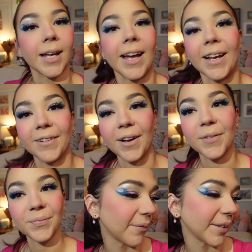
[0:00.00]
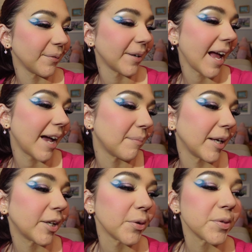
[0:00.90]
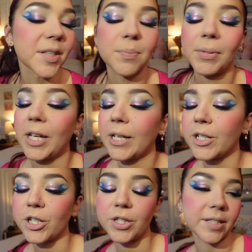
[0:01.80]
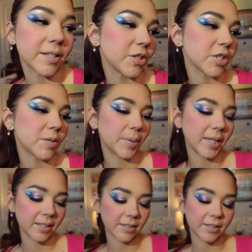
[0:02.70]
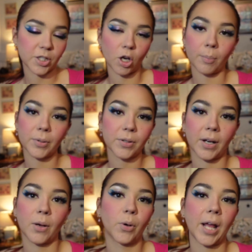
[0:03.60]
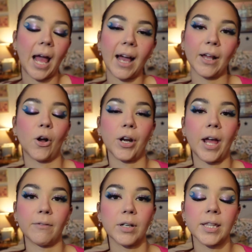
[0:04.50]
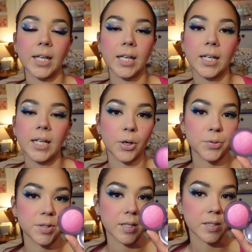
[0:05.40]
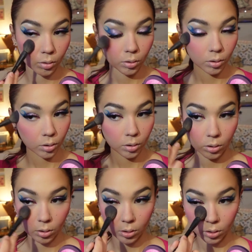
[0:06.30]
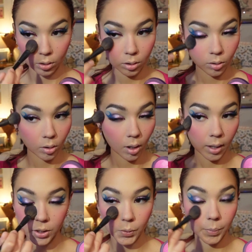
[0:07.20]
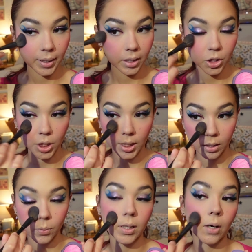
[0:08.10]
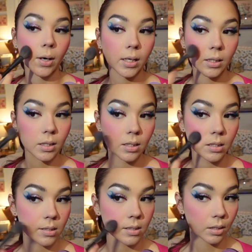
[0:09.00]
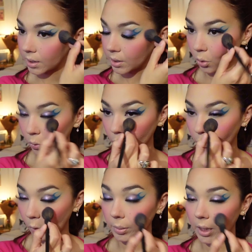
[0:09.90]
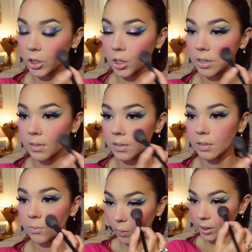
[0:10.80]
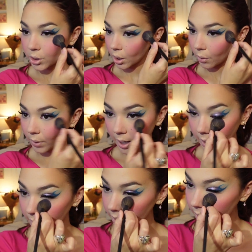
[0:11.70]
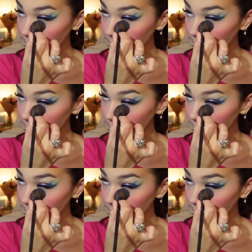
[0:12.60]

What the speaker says: I don't know. I really want to add my Kosas blush. This has just been the topper that I want to add on everything. The Kosas blush is life. Can't do a pink cheek without adding this. In total, 4 blushes, which, okay,